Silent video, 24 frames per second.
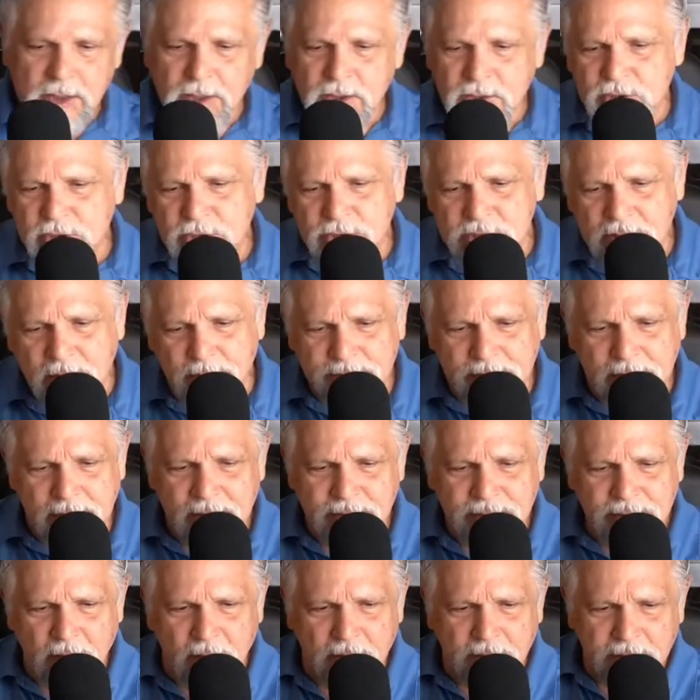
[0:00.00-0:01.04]
Just something I
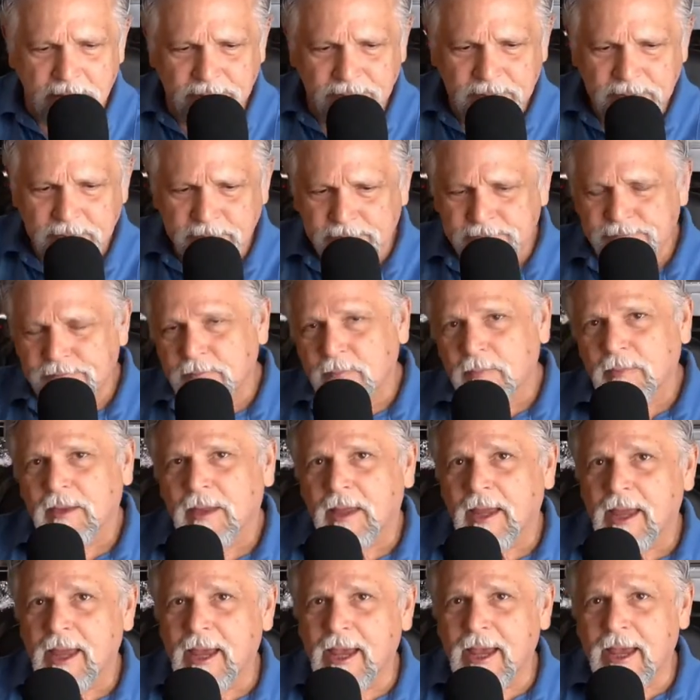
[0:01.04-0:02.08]
thought of,
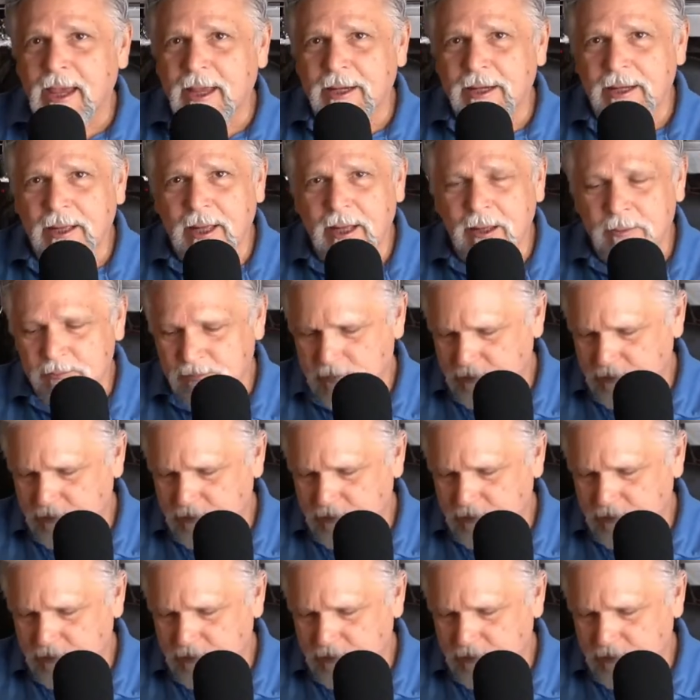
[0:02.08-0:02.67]
and uh,